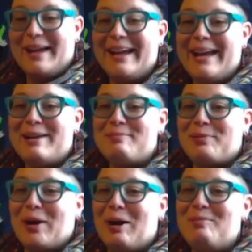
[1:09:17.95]
I
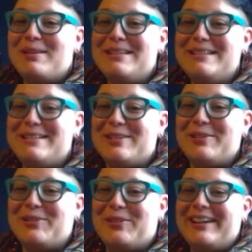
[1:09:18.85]
probably
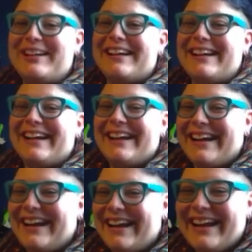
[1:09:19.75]
do.
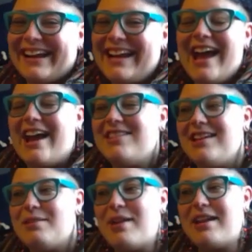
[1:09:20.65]
I
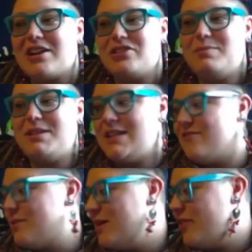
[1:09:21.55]
think it might actually be
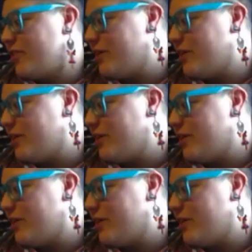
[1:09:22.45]
saved on my other